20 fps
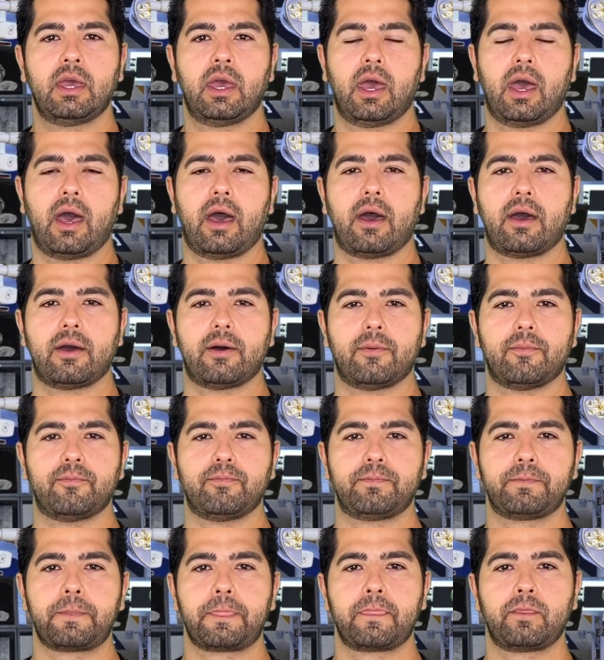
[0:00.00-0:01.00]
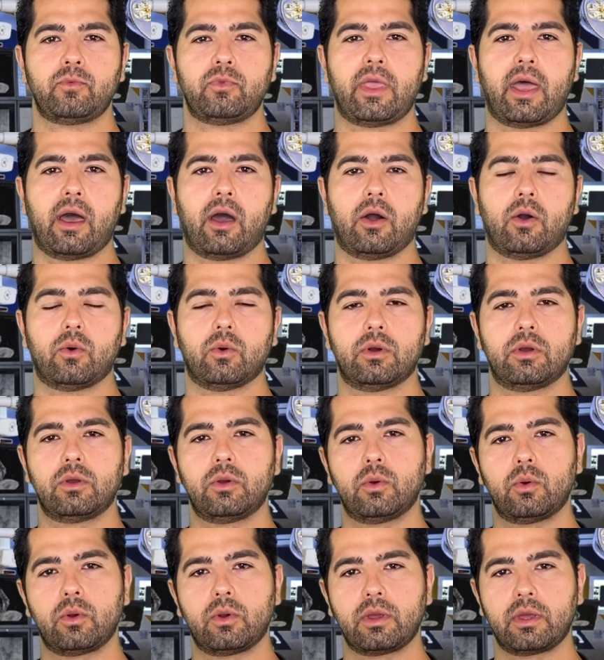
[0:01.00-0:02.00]
Now,
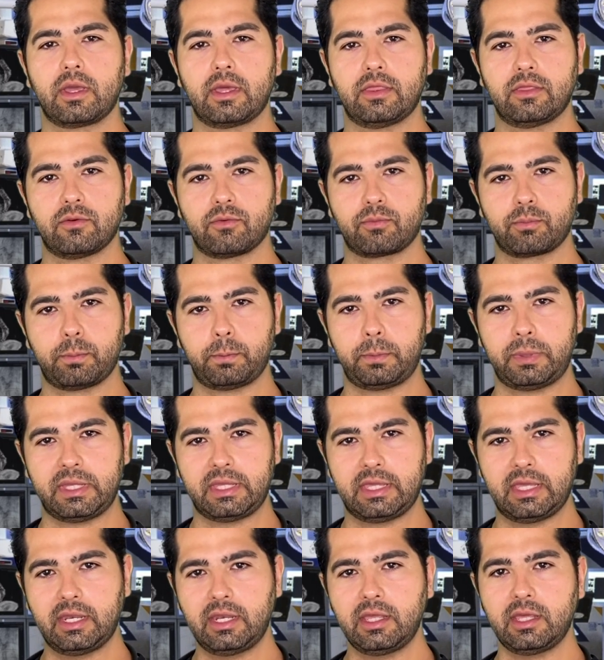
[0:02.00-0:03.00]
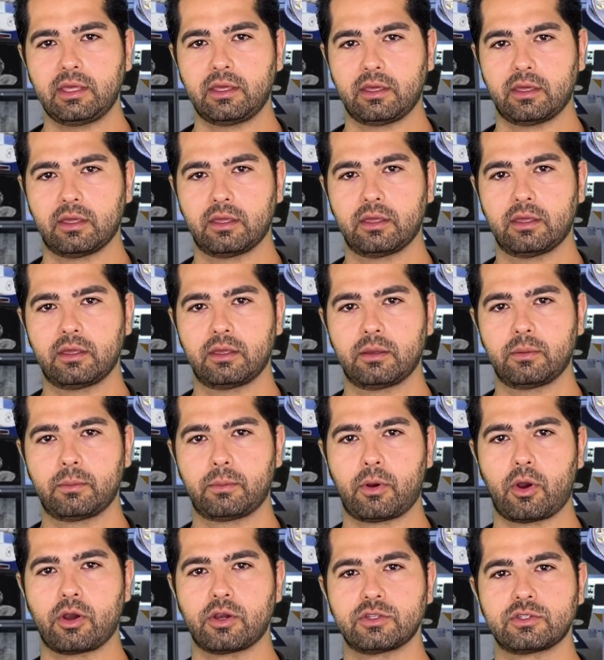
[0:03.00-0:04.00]
in the beginning
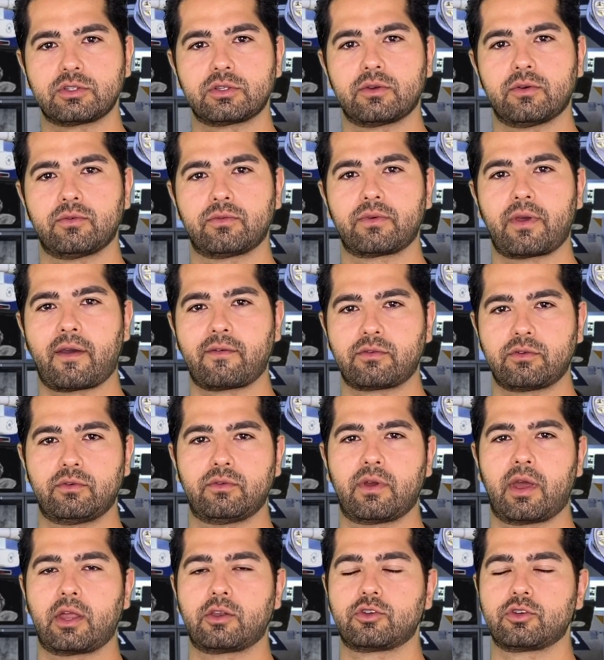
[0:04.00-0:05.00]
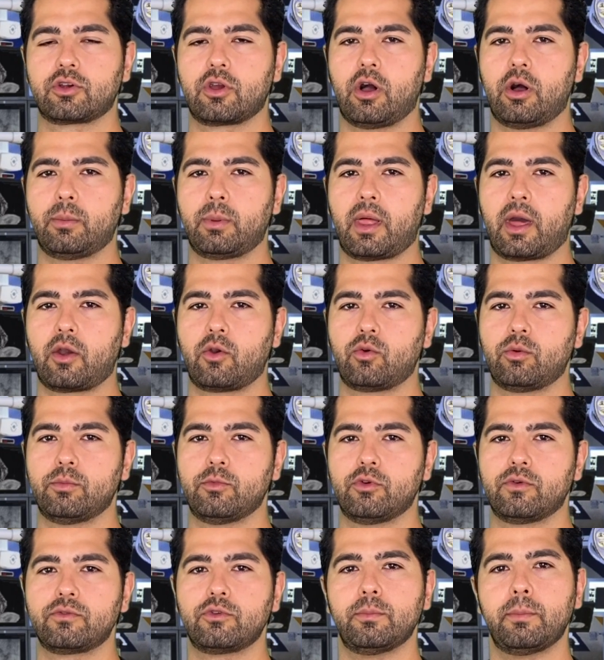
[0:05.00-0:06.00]
parts of after you've had your gallbladder
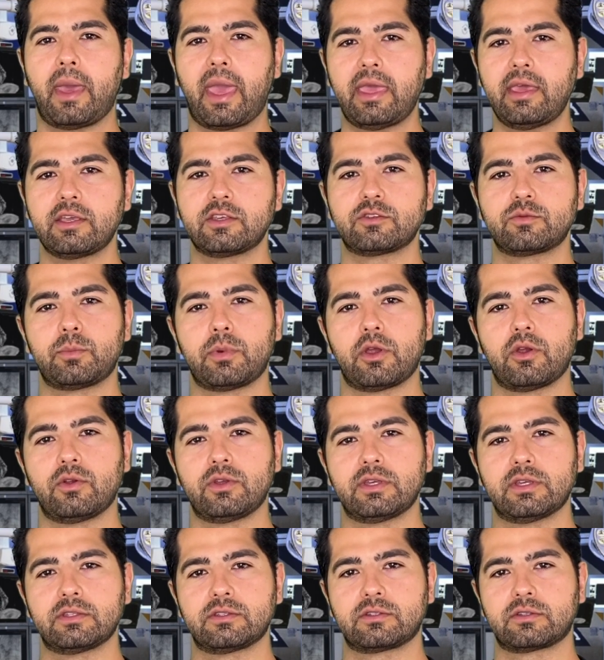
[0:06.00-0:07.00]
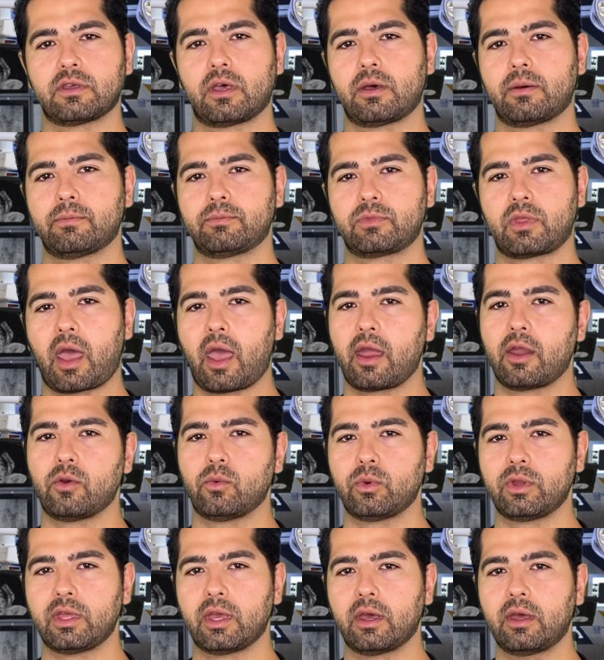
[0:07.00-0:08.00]
removed, you may experience some
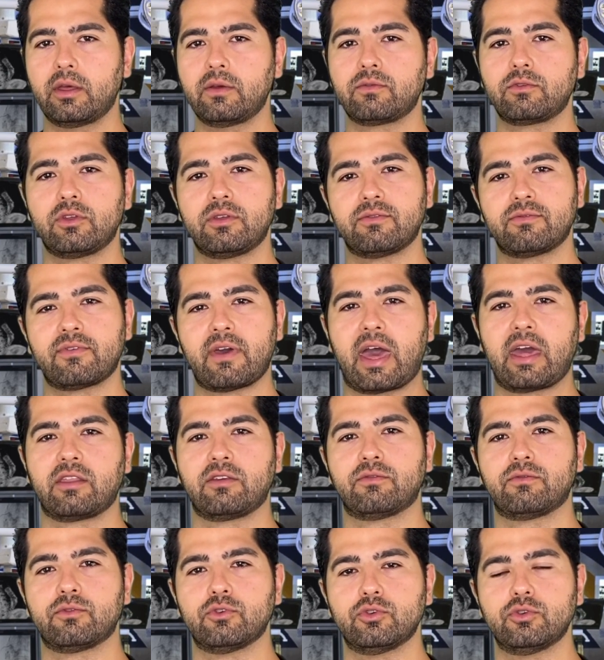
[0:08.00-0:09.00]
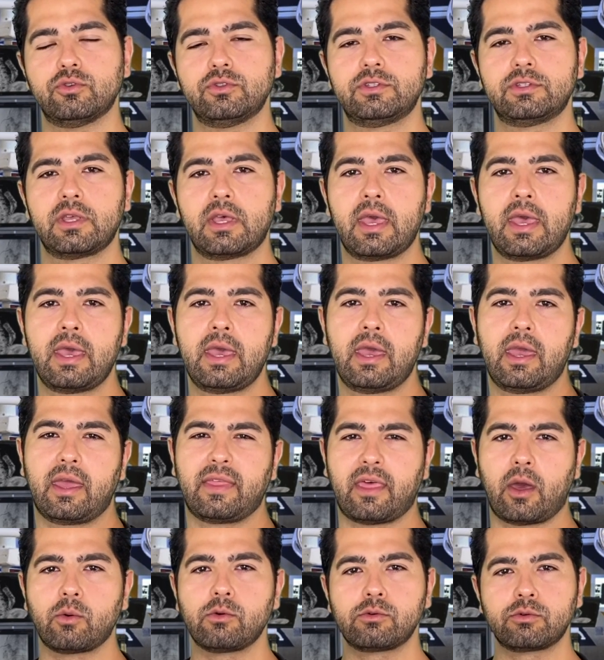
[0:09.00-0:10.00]
diarrhea if you eat fatty foods, and
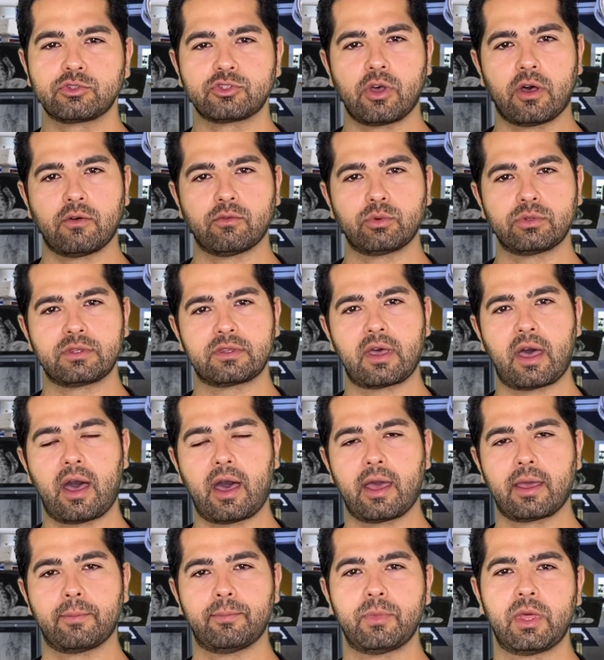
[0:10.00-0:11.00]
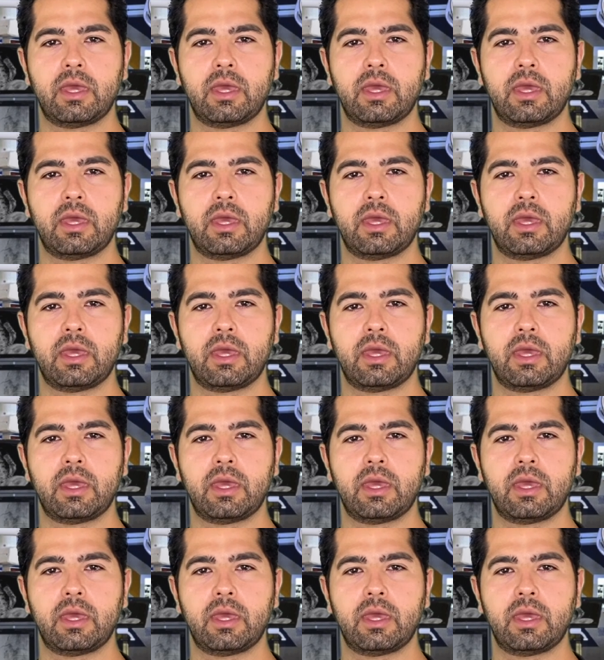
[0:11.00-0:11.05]
that will resolve in time.